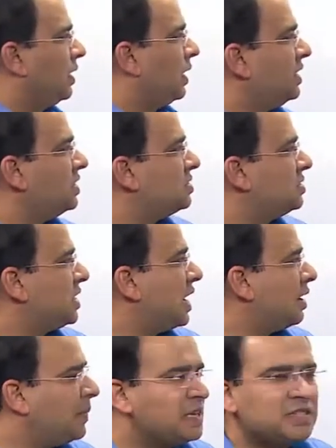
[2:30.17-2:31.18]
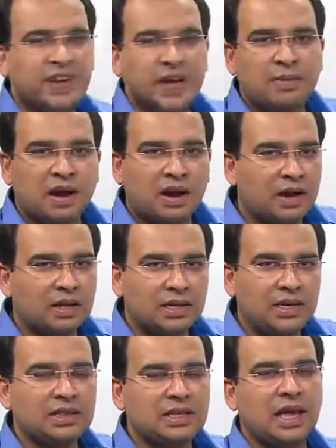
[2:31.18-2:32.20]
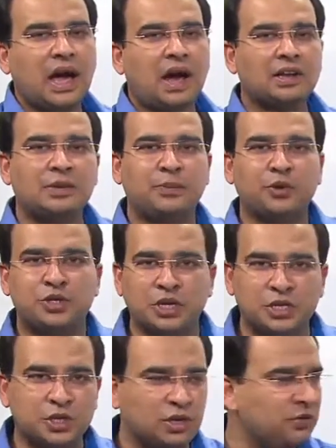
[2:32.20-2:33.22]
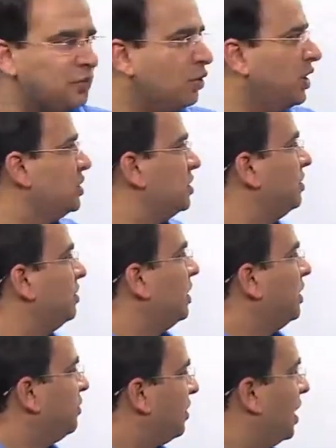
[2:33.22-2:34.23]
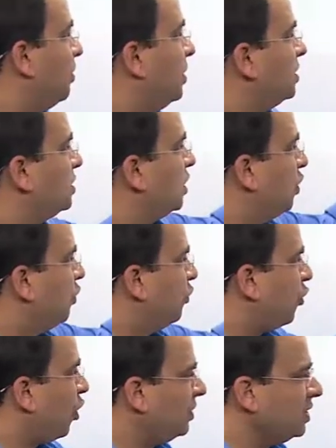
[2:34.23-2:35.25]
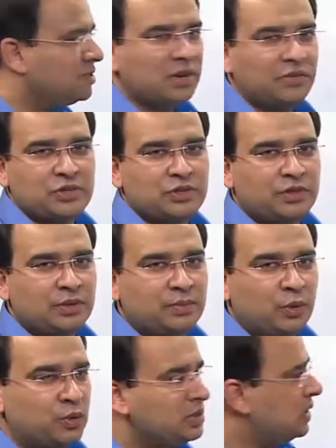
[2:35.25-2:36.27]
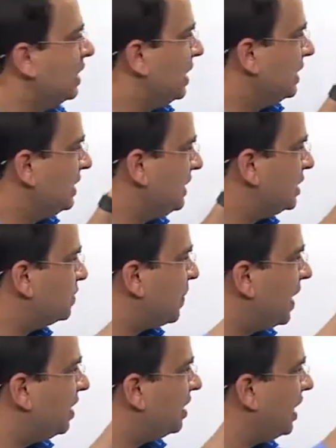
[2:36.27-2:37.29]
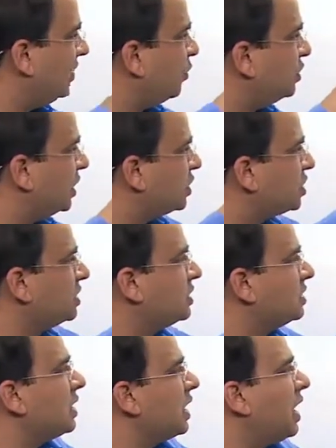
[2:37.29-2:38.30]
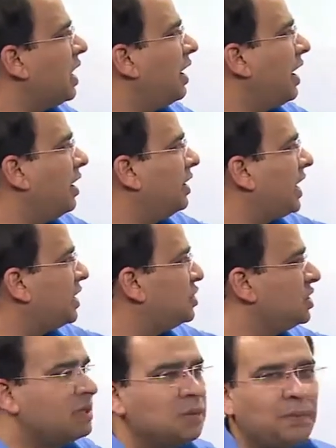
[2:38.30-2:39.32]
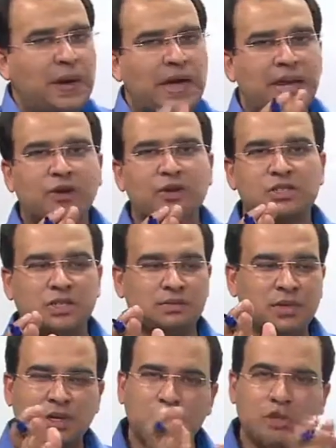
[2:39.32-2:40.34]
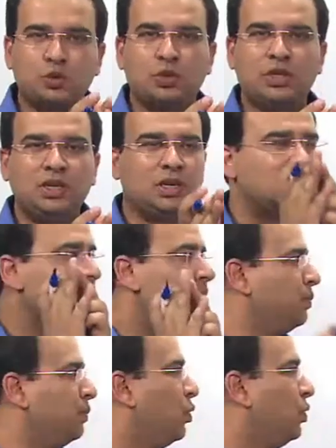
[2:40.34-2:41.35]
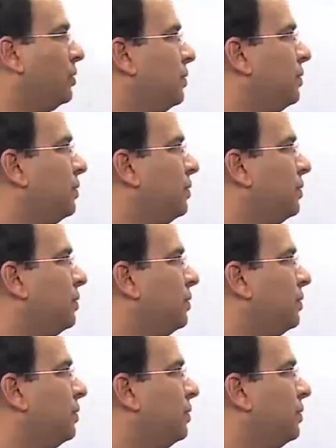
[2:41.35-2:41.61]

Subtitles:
Guys, Sharpe's fiber are nothing. They are the projection of collagen fibers from the surface of the bones. These spike-like projections are attaching the periosteum to the bone.